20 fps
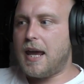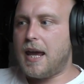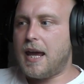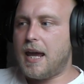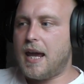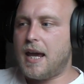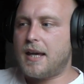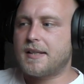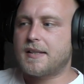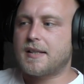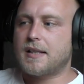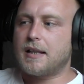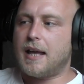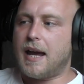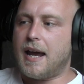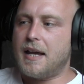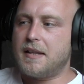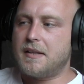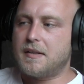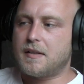
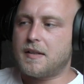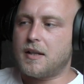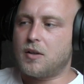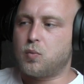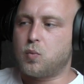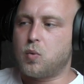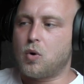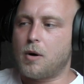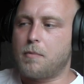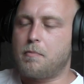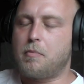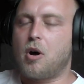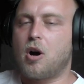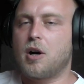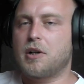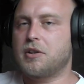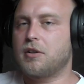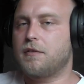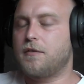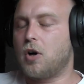ex-lands that were
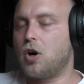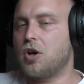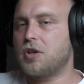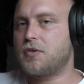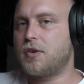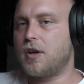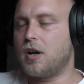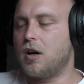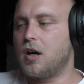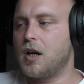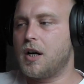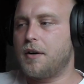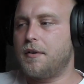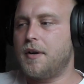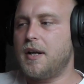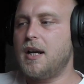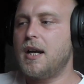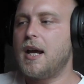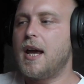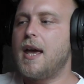part of
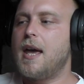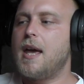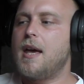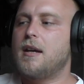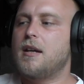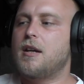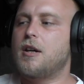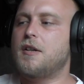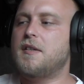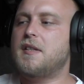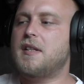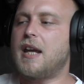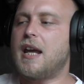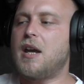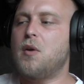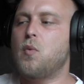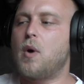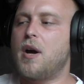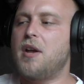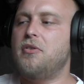Austria-Hungary, because they
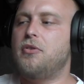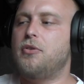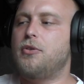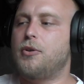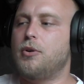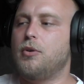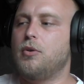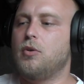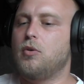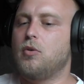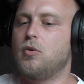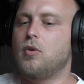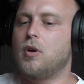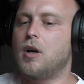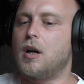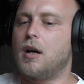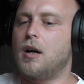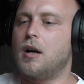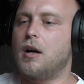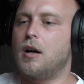went through,
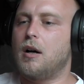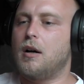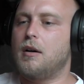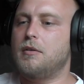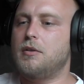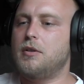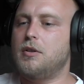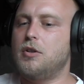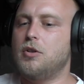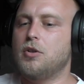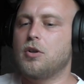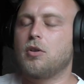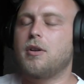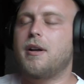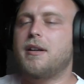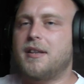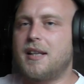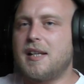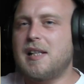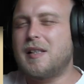
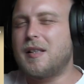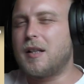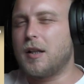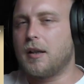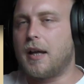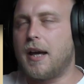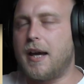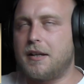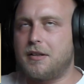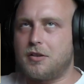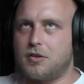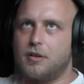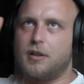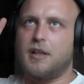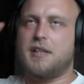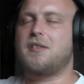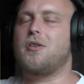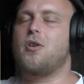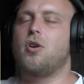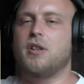they still had,
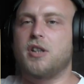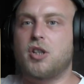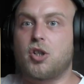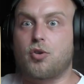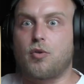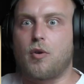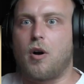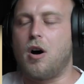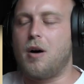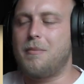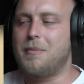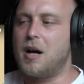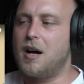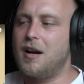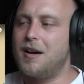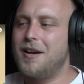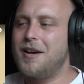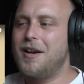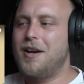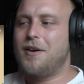let's call it,
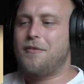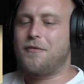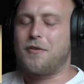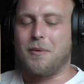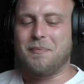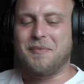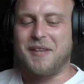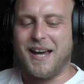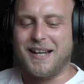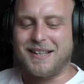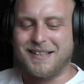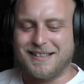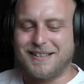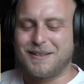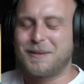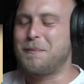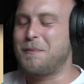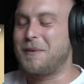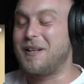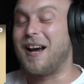trauma from that
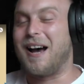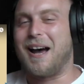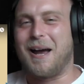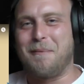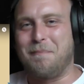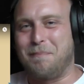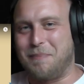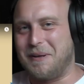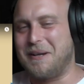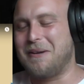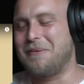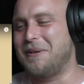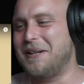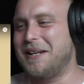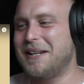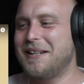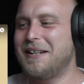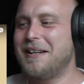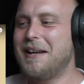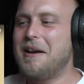time
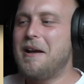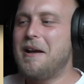period